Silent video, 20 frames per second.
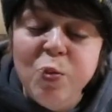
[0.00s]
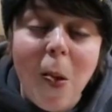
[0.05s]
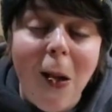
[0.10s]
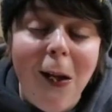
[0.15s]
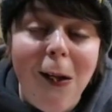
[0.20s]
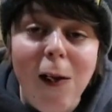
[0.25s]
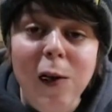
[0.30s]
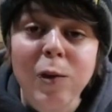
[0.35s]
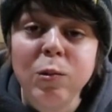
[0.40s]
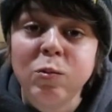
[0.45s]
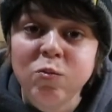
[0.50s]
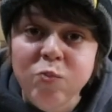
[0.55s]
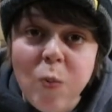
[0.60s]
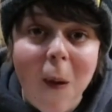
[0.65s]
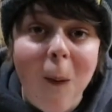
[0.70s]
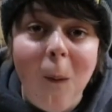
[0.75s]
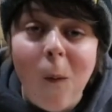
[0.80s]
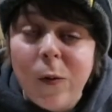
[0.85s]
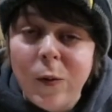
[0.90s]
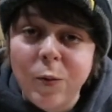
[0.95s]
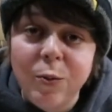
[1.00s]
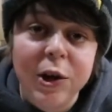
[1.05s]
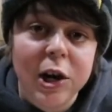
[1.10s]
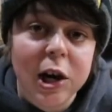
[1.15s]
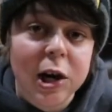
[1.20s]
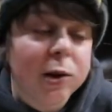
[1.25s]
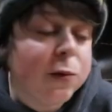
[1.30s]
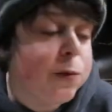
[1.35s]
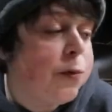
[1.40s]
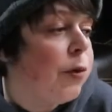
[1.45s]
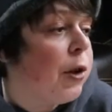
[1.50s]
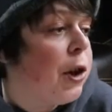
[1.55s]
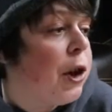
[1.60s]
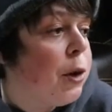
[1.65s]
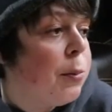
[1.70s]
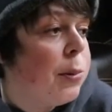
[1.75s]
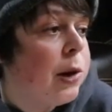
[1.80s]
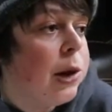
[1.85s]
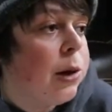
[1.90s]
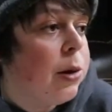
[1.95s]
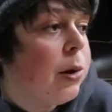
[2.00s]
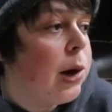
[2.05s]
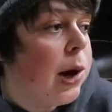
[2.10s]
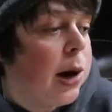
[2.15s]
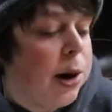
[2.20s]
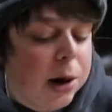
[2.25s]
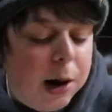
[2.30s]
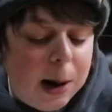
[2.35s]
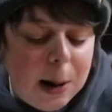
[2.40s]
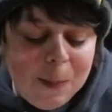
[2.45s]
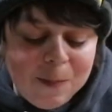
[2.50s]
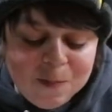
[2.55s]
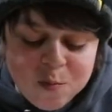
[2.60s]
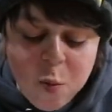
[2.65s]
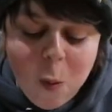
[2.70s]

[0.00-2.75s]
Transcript: And we got to play them here in our